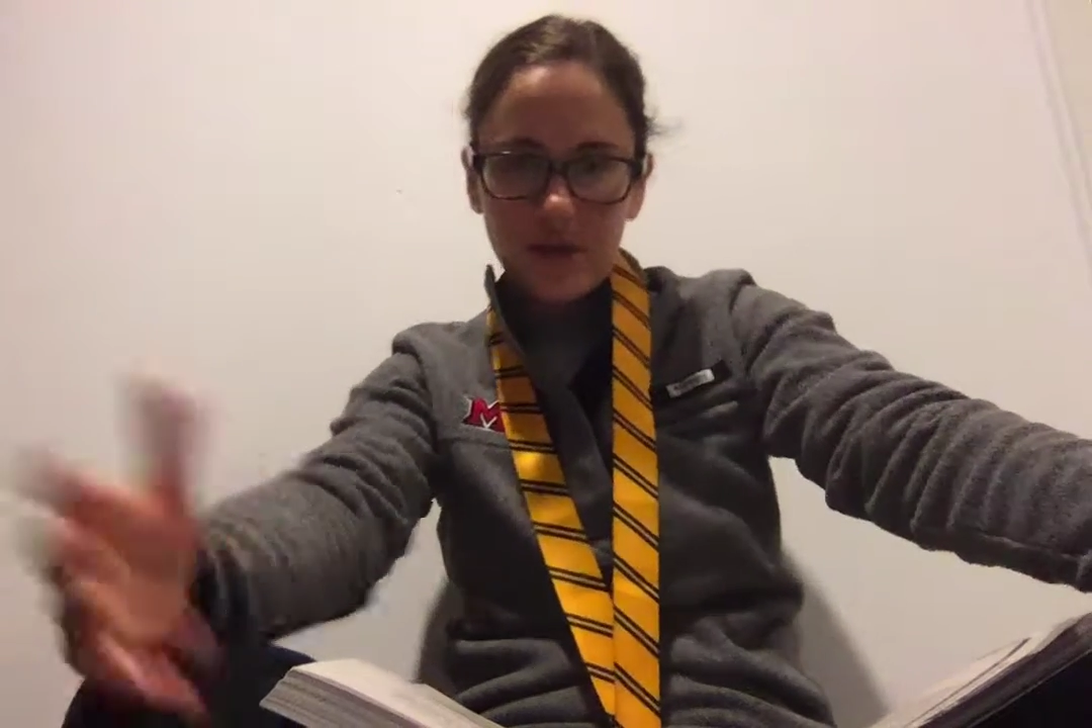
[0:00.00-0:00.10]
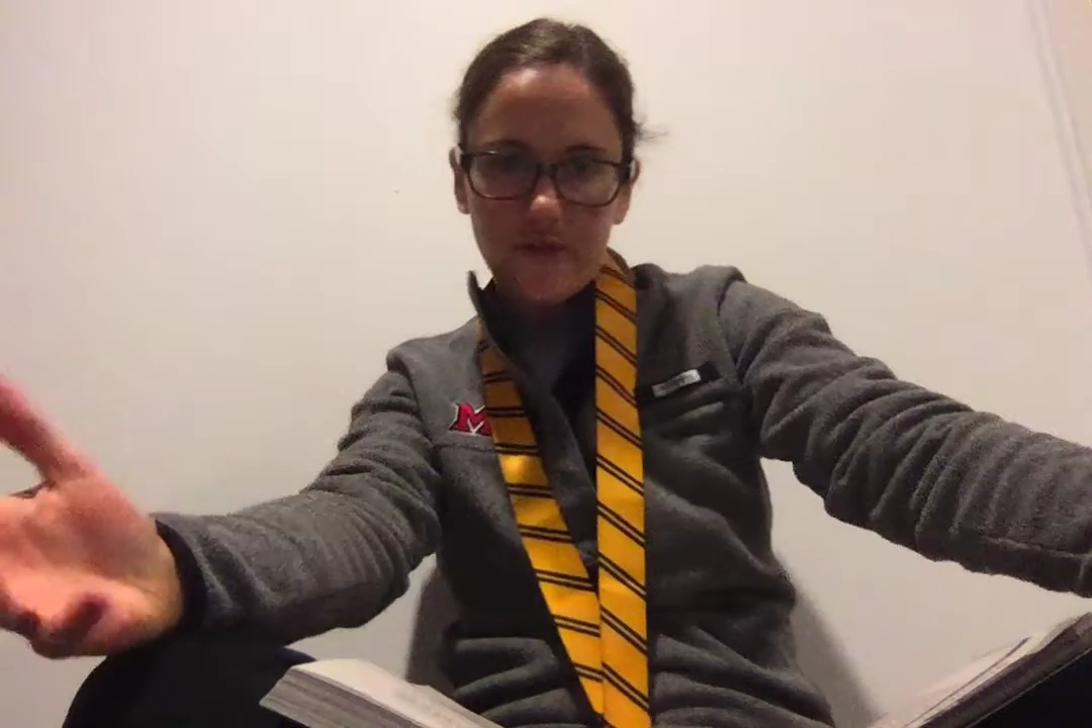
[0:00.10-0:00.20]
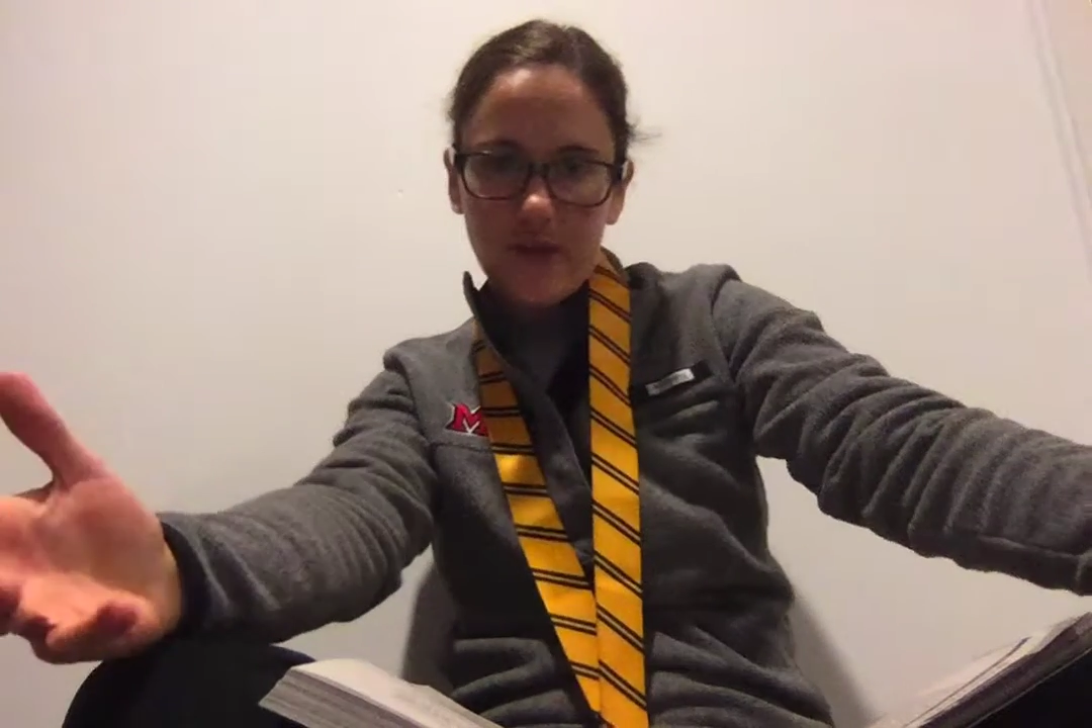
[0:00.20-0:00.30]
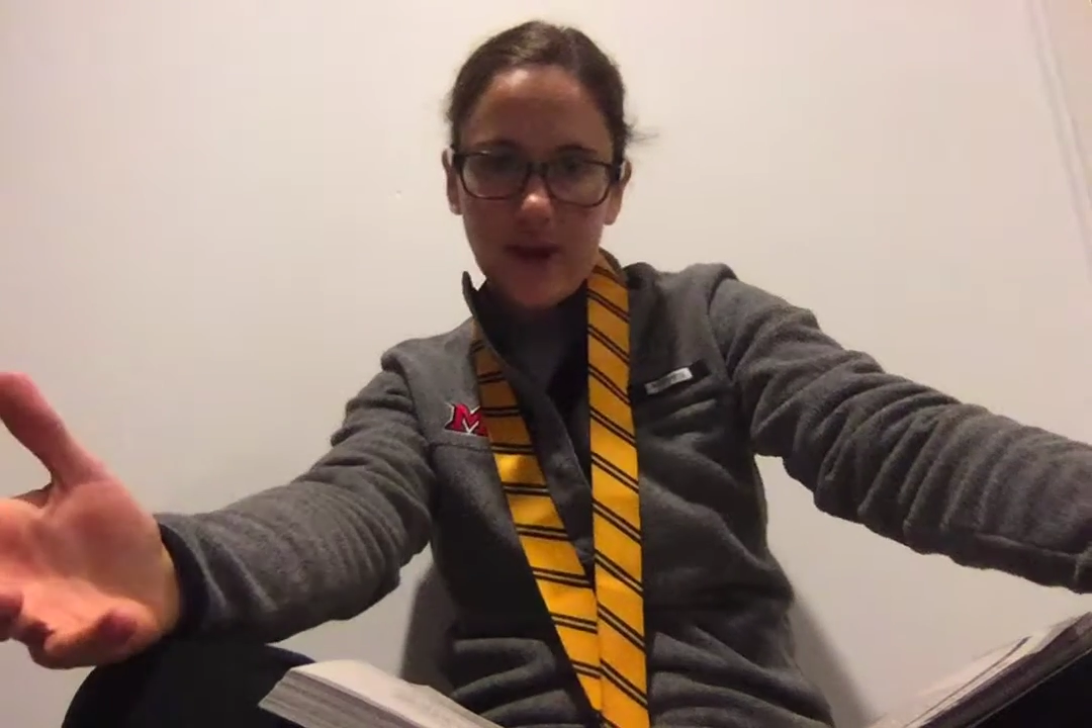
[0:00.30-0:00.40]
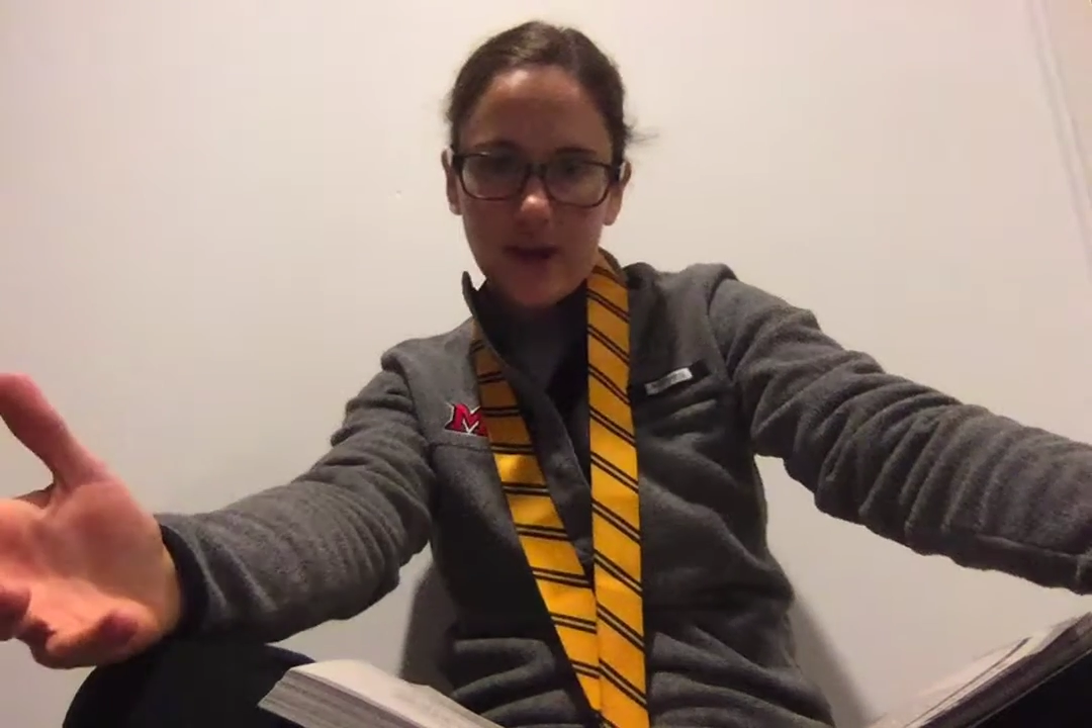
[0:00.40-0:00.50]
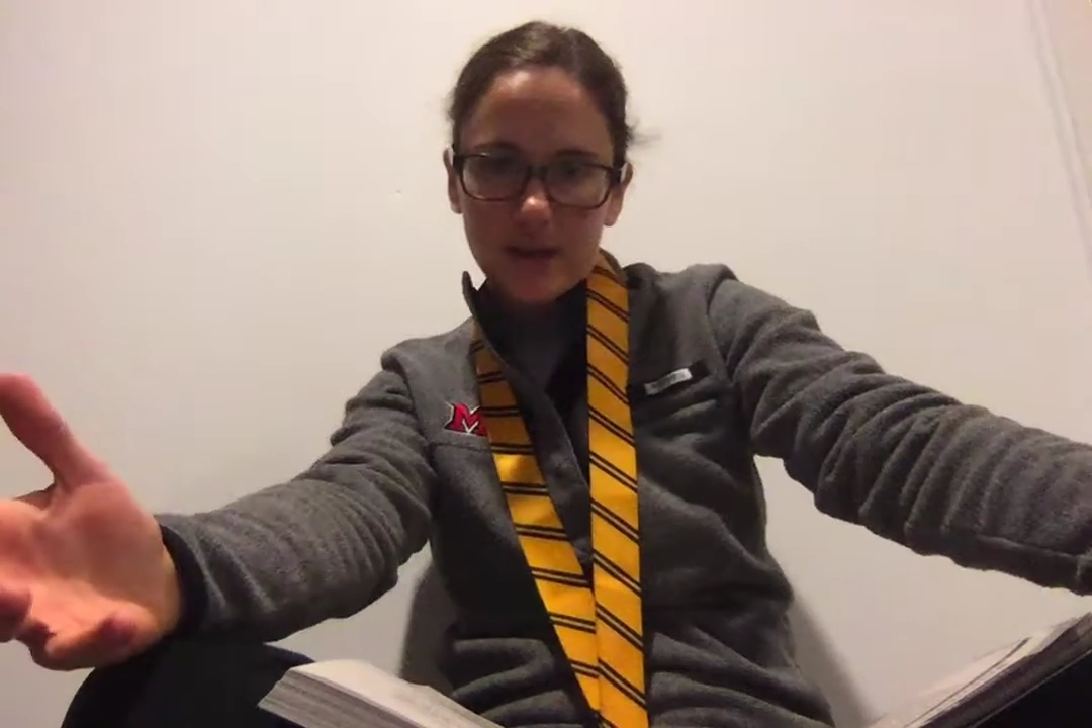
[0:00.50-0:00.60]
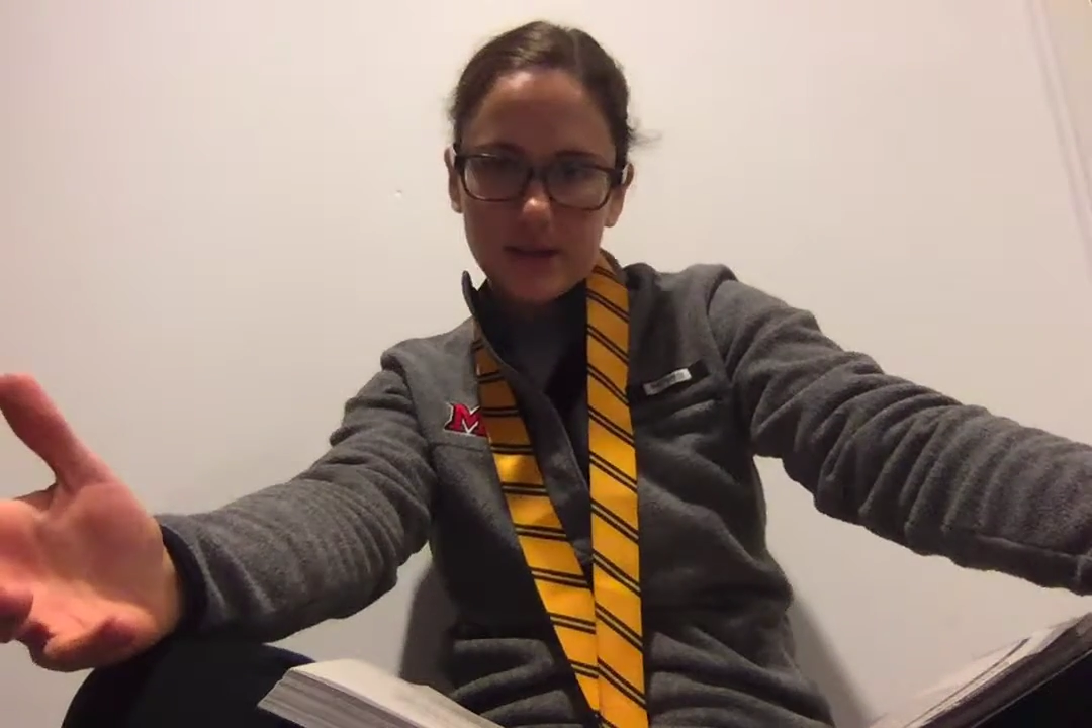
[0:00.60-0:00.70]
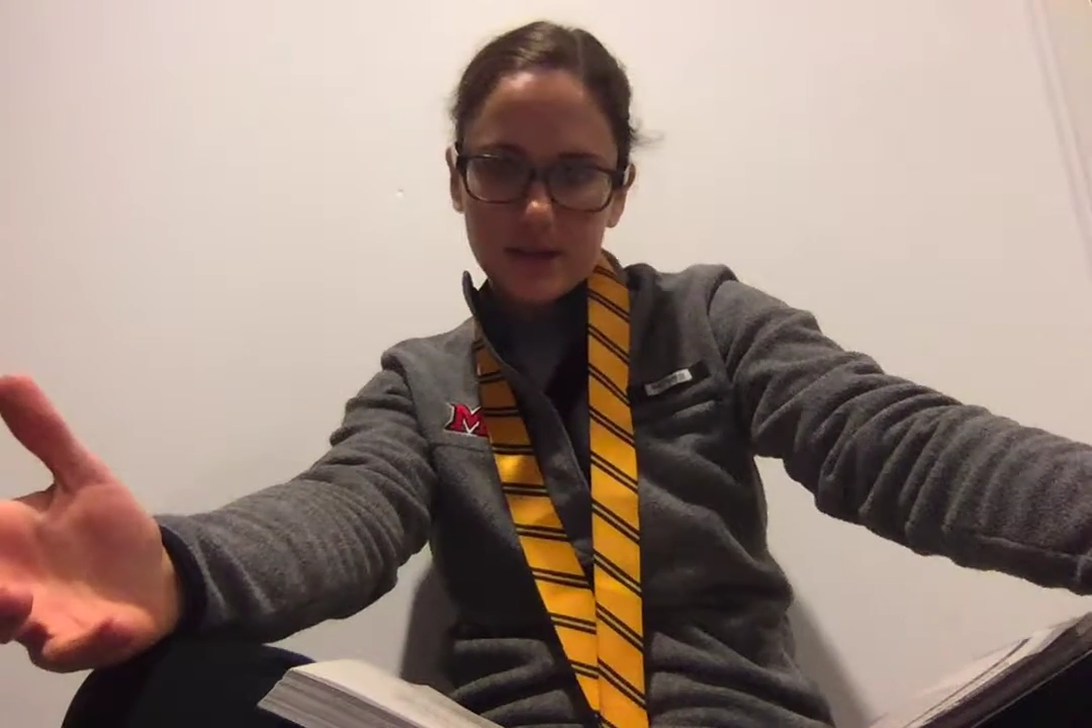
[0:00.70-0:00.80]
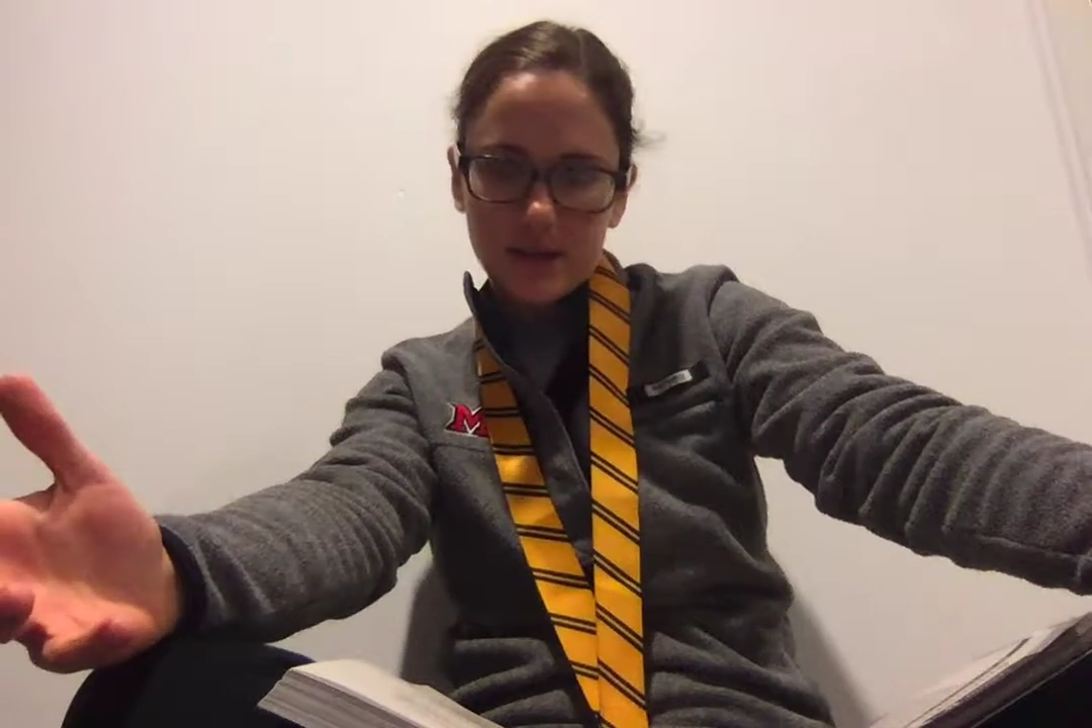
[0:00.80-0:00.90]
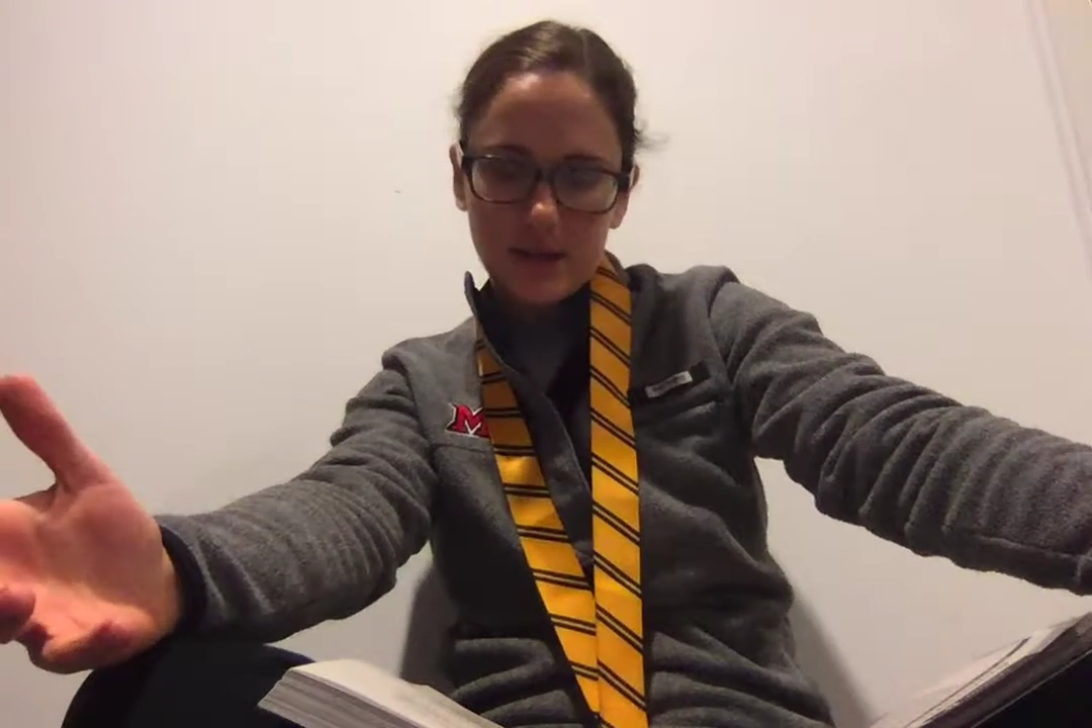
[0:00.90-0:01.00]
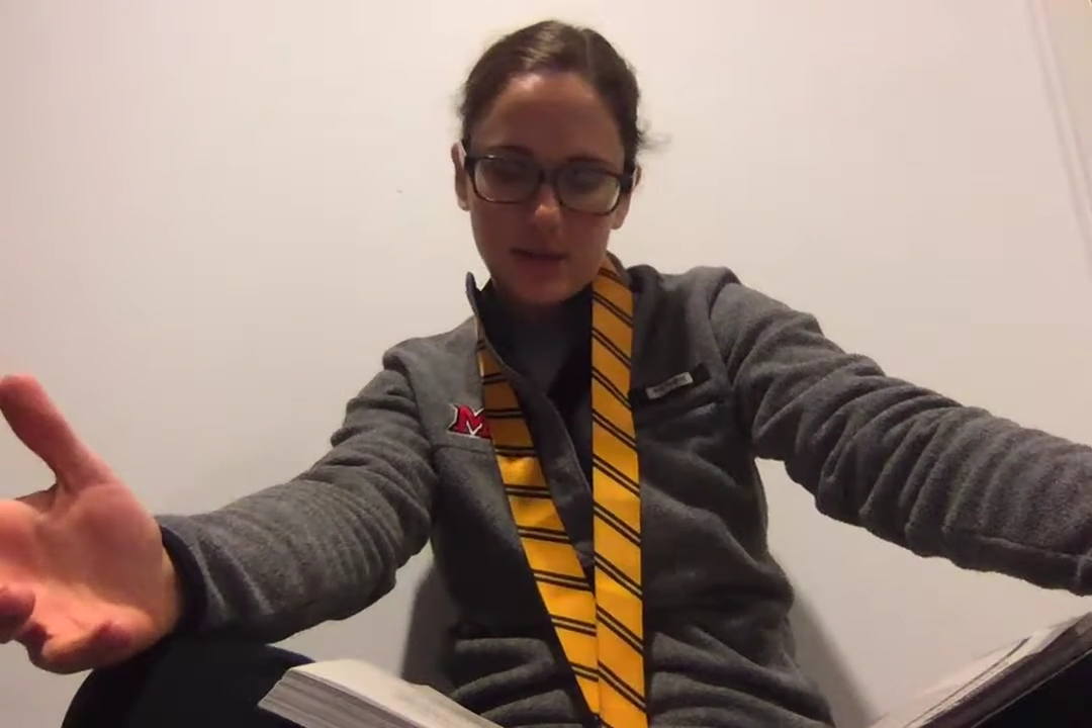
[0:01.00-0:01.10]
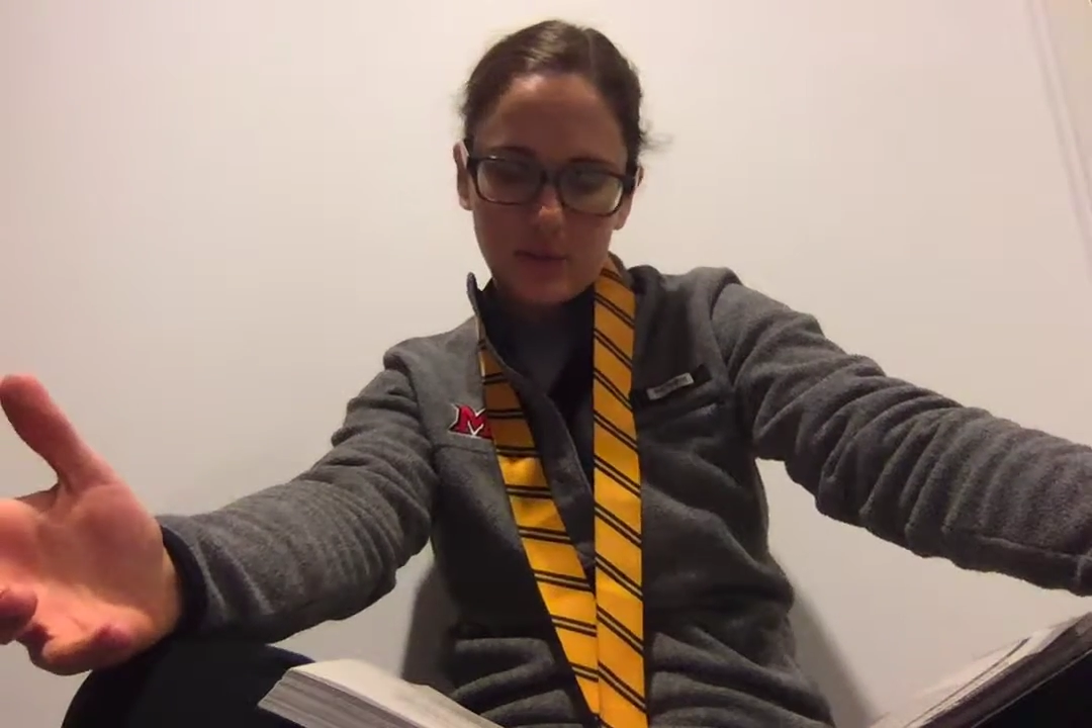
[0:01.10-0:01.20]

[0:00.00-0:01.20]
effect,